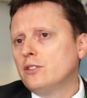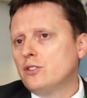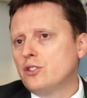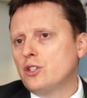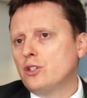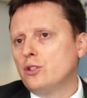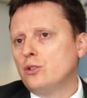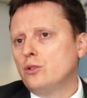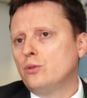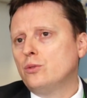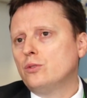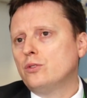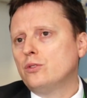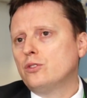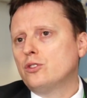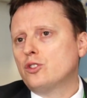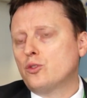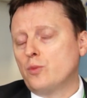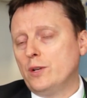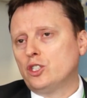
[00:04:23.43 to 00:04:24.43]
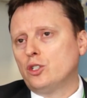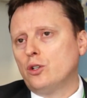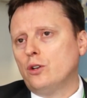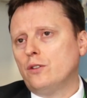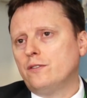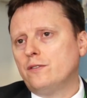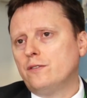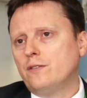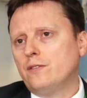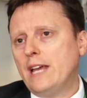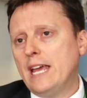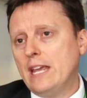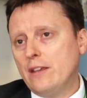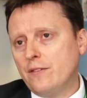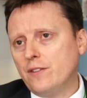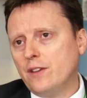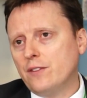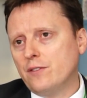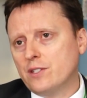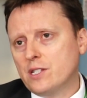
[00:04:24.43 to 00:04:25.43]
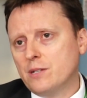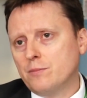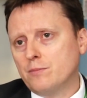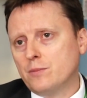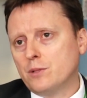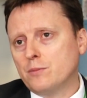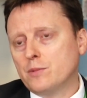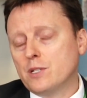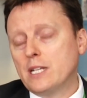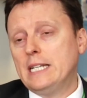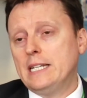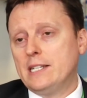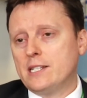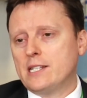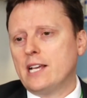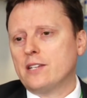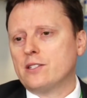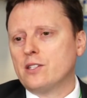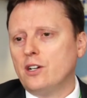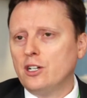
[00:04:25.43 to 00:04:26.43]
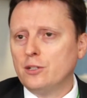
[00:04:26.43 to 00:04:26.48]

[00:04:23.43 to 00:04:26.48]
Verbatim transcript: to switch off hay fever symptoms. At least that's our